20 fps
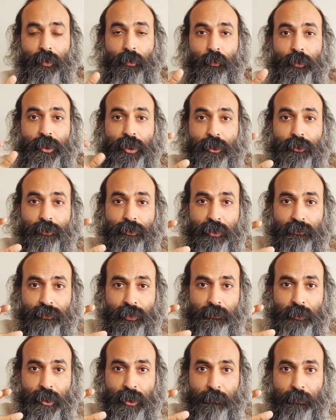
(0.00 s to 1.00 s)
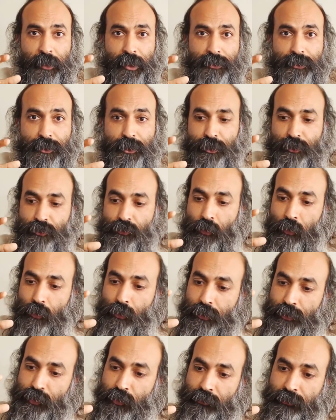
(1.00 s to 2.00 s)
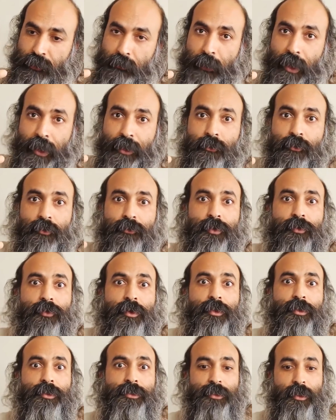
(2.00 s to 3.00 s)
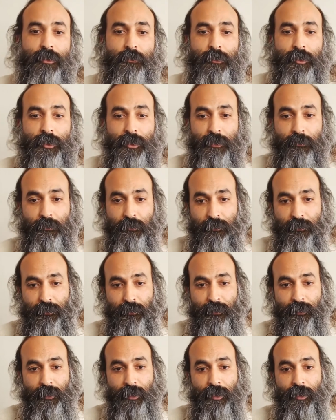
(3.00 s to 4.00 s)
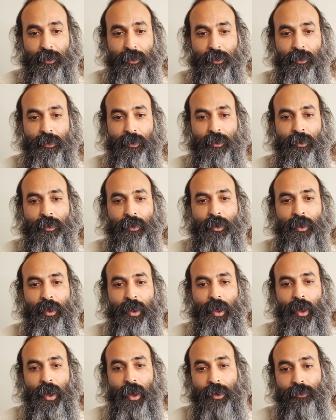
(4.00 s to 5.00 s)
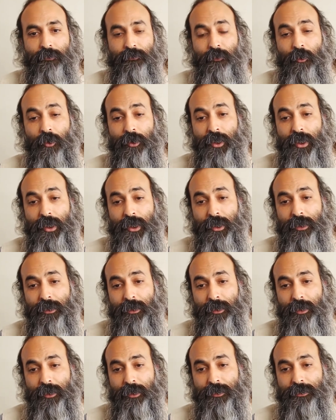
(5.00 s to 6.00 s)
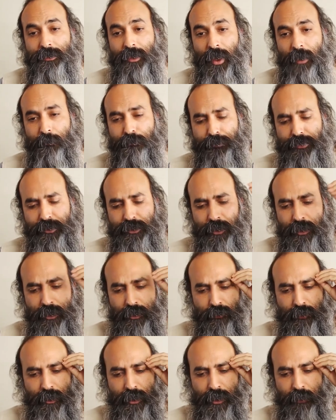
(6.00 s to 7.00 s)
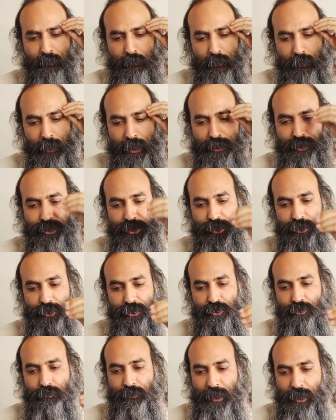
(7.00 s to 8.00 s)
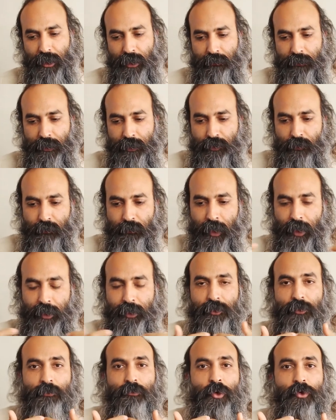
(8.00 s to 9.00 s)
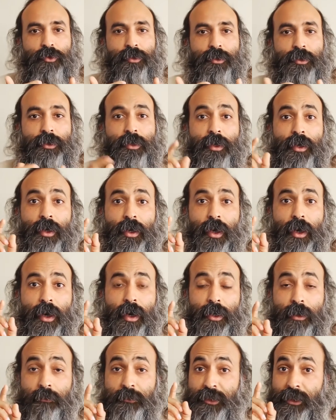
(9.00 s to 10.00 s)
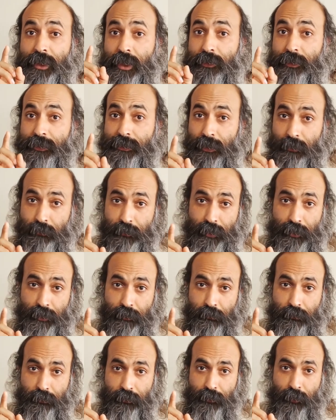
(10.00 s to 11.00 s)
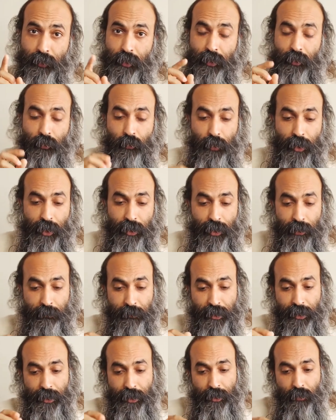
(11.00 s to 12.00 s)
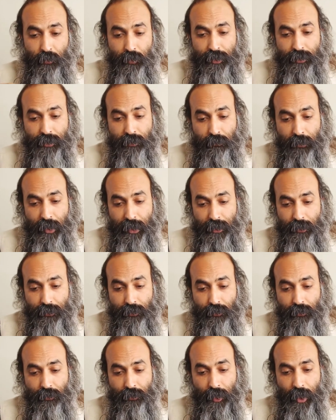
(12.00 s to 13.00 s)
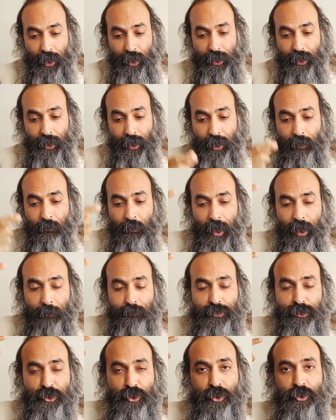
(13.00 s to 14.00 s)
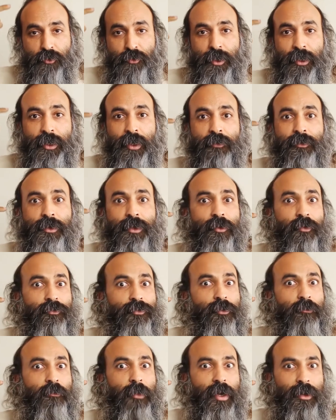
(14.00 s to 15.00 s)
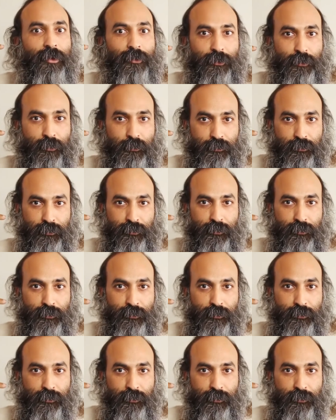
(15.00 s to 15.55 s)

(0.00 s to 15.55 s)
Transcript: We need to develop the capacity to also have the macro view at the same time. Yeah. And for a leader, it is absolutely must to be able to marry the both. And I'm saying at the same time, while I'm dealing with the micro, I am absolutely aware of the macro.